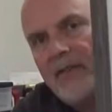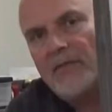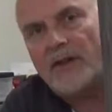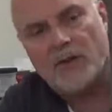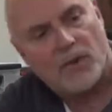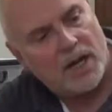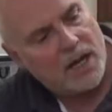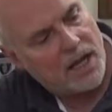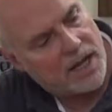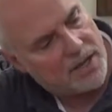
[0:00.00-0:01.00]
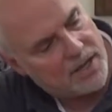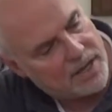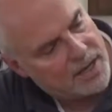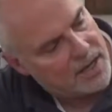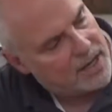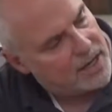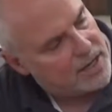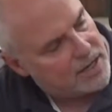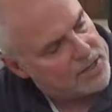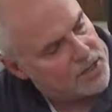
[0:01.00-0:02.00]
very well on the
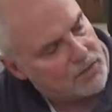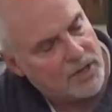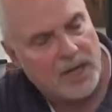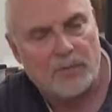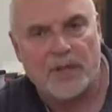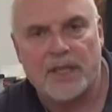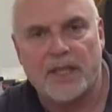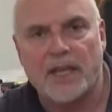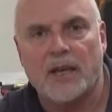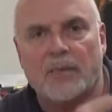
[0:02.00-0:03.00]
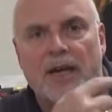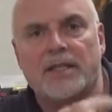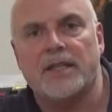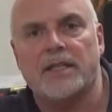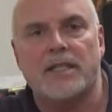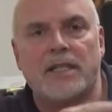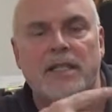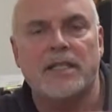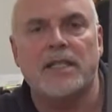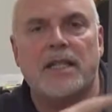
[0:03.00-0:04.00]
on the screen. But the thing about this is
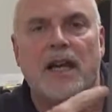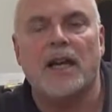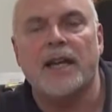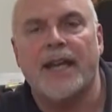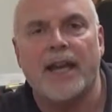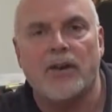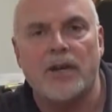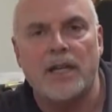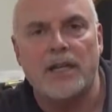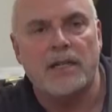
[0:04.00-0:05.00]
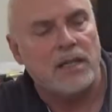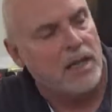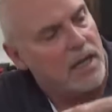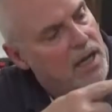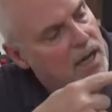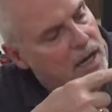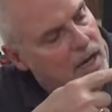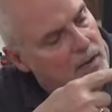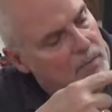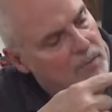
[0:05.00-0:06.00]
this is a Hungarian
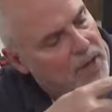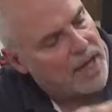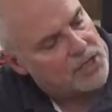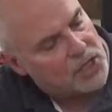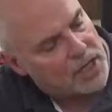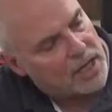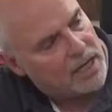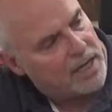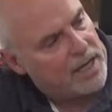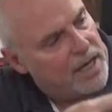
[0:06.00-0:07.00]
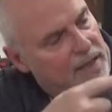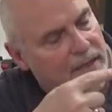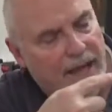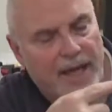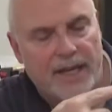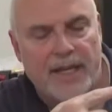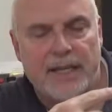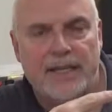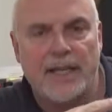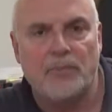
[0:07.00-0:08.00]
um, etching that
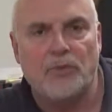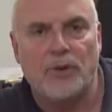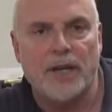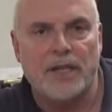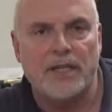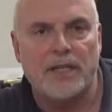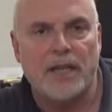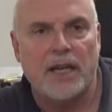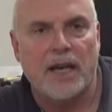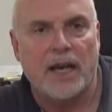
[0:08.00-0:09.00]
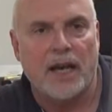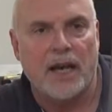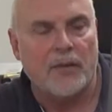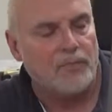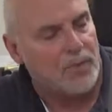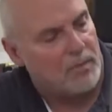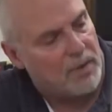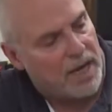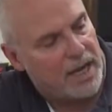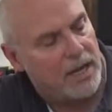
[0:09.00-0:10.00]
is a print um,
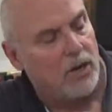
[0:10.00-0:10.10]
by an